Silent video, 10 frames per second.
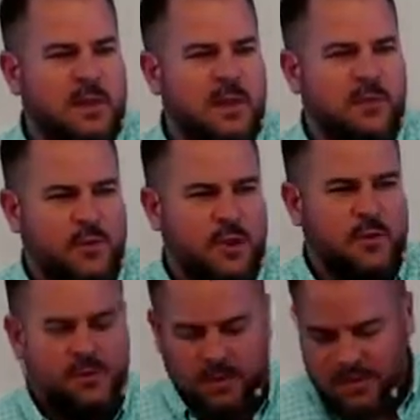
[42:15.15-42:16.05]
freedom
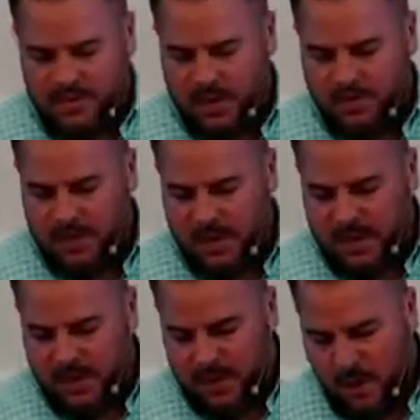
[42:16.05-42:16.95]
from the drift,
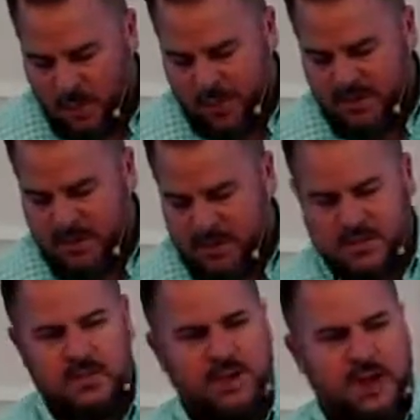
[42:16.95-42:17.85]
the hope of Jesus
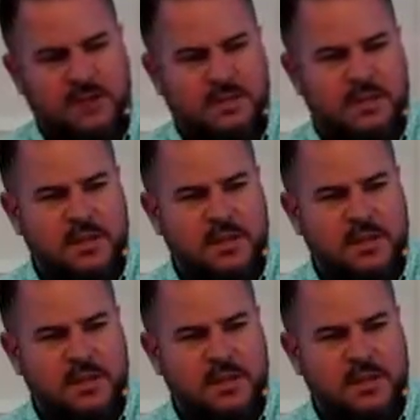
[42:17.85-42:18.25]
Christ,